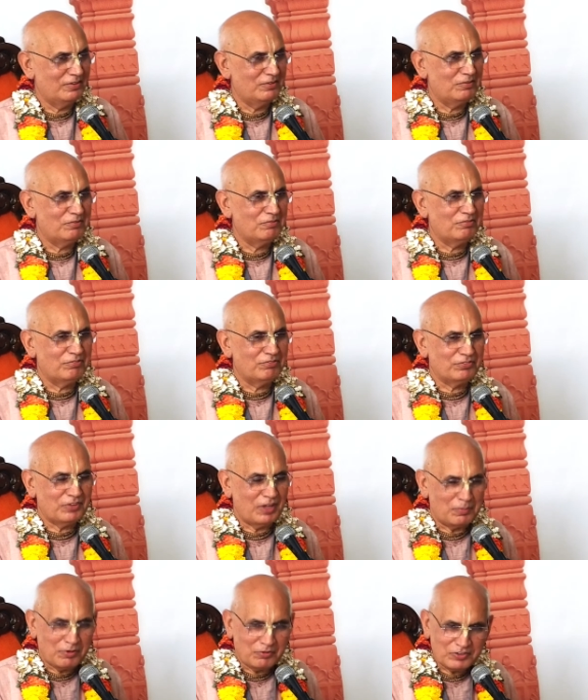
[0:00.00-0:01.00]
Some of the
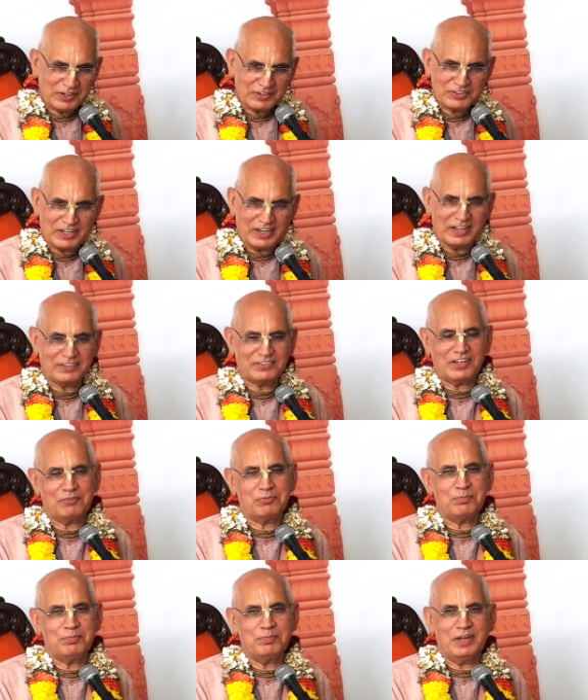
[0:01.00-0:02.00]
acharyas have
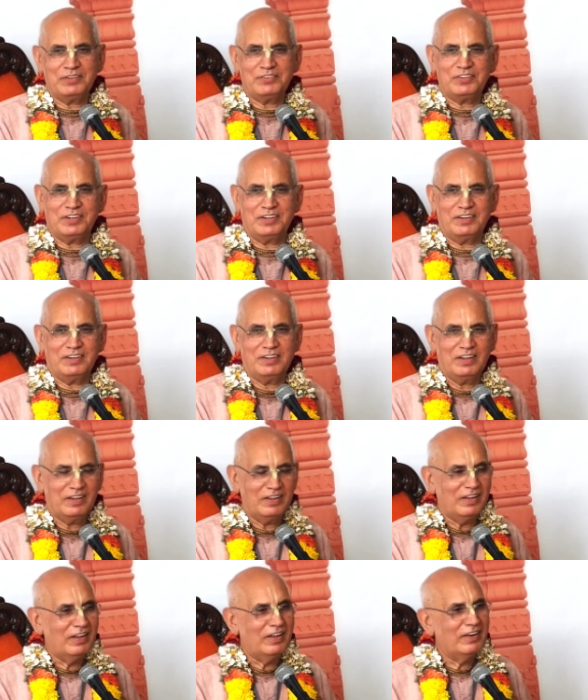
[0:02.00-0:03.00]
mentioned
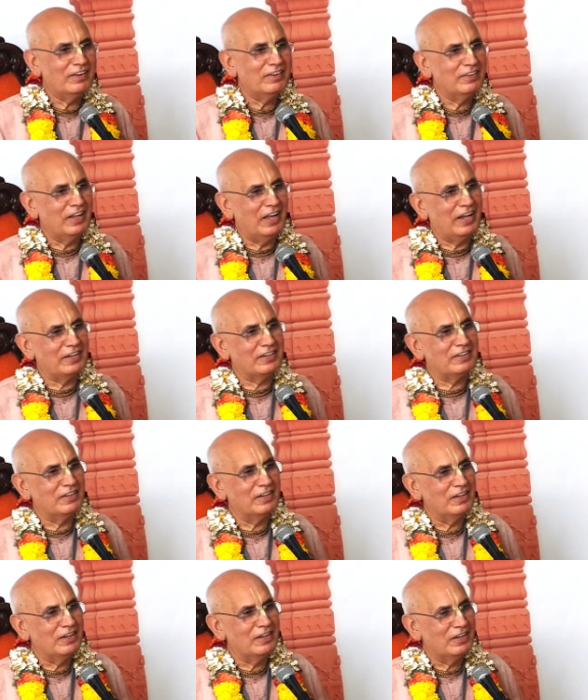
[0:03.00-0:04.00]
that
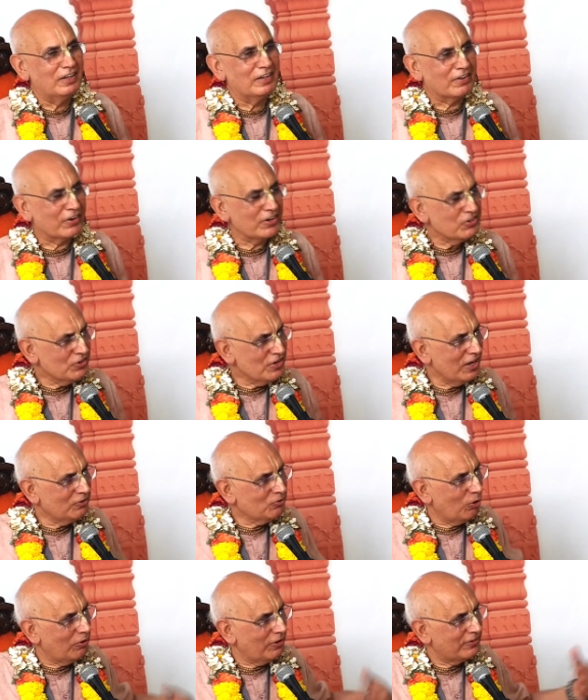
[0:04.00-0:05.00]
Krishna is
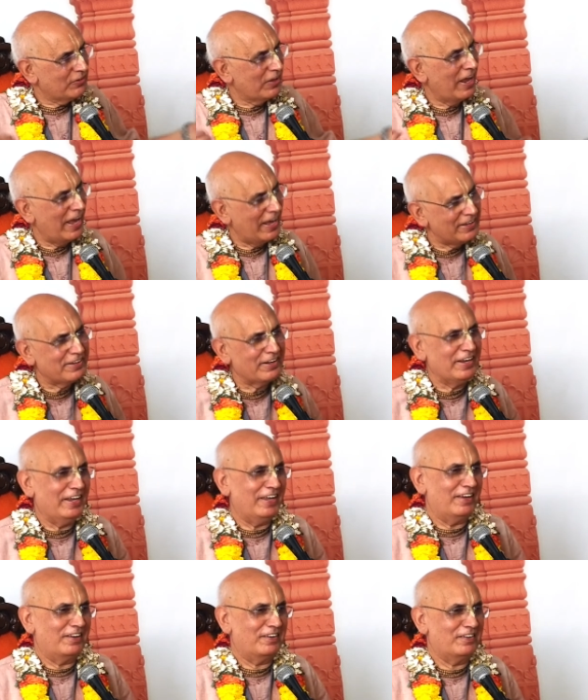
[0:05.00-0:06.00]
always hankering
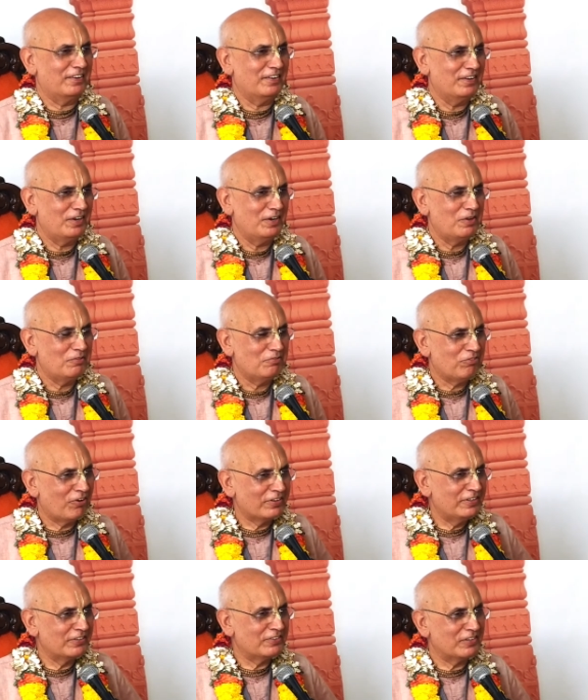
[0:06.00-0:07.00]
for
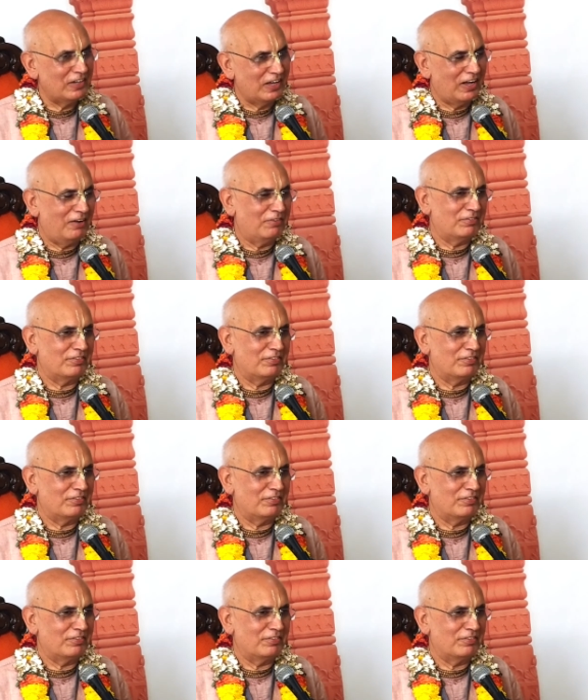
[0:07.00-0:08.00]
this love,
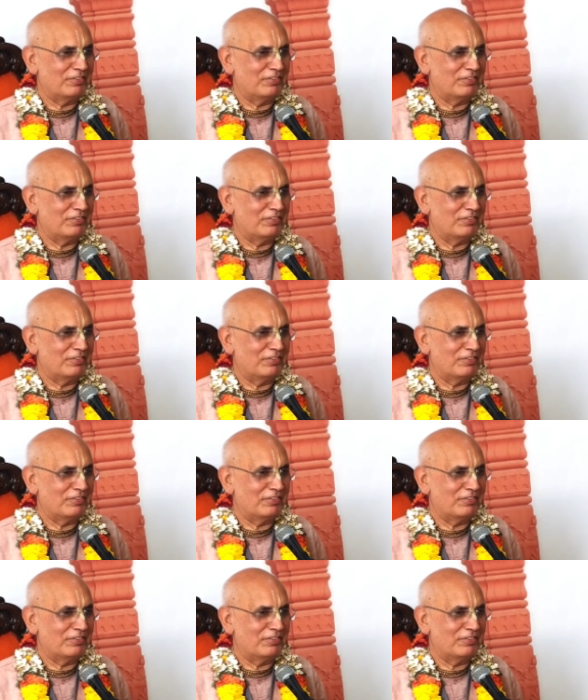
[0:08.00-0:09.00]
this sneha.